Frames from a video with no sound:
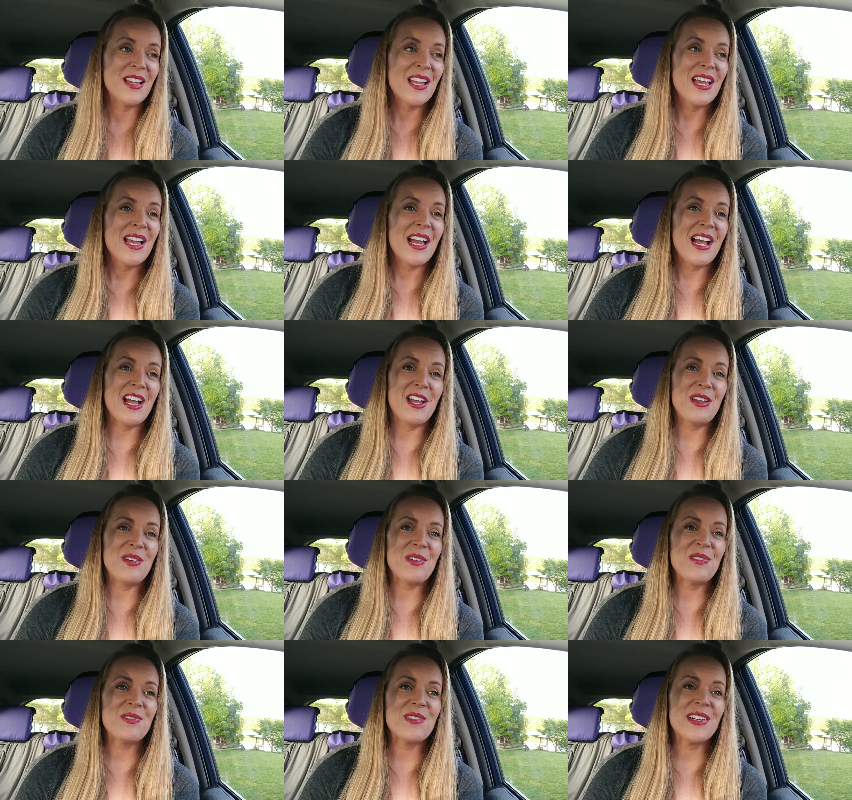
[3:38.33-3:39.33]
I
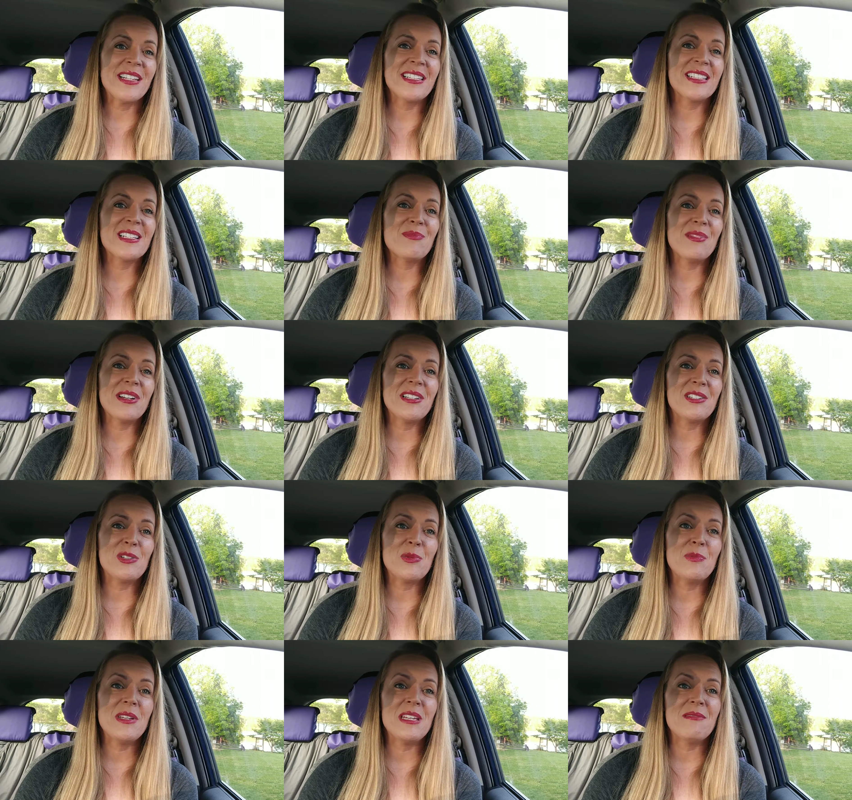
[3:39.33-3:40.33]
don't want someone to
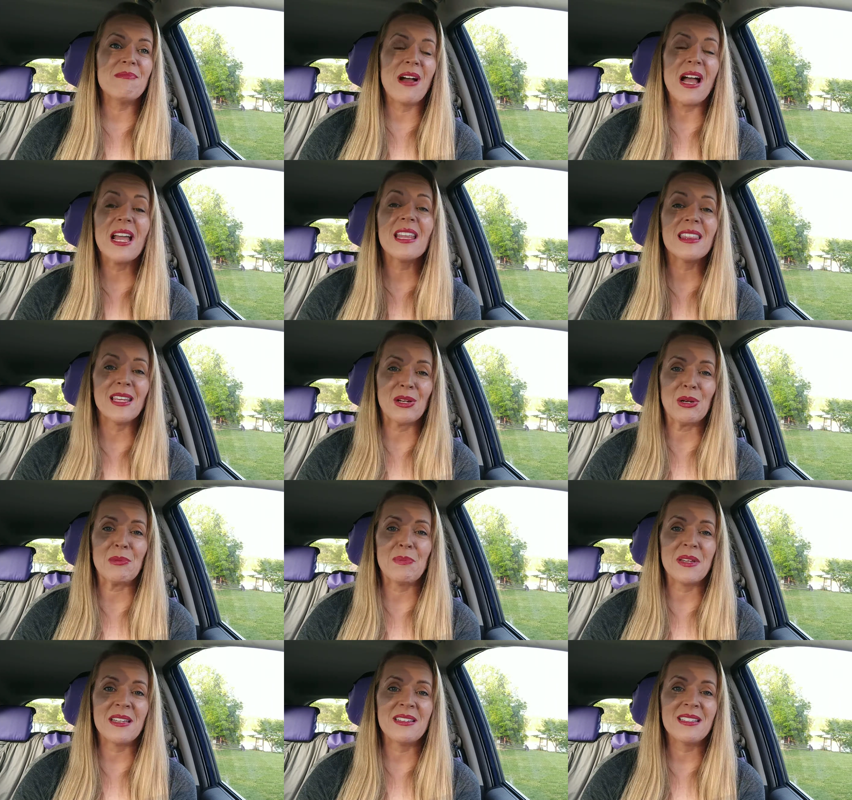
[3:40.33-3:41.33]
be my
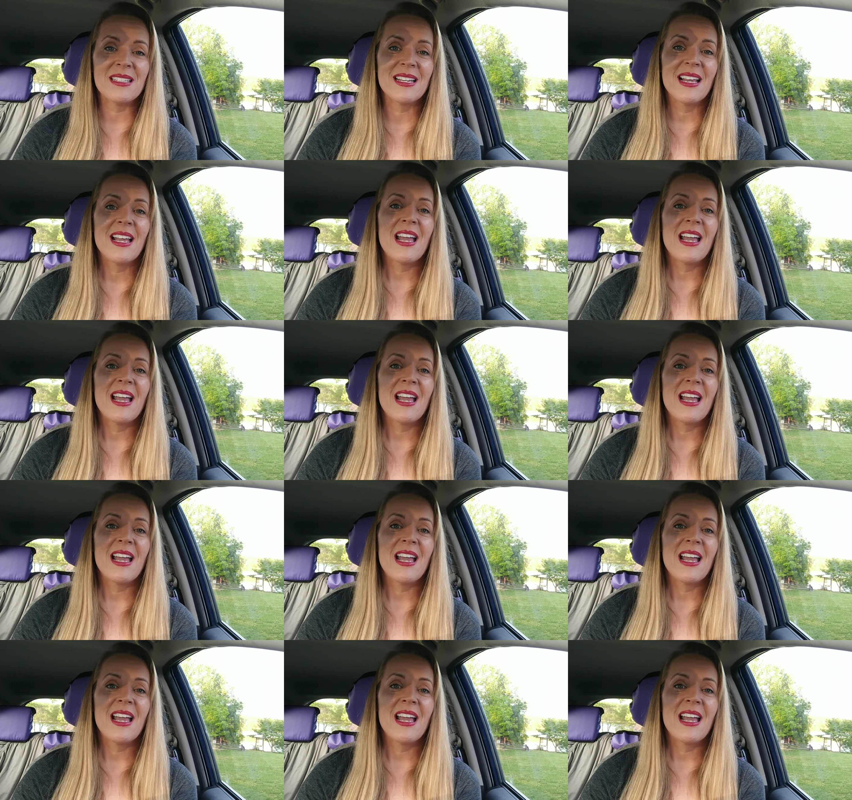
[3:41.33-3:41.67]
therapist.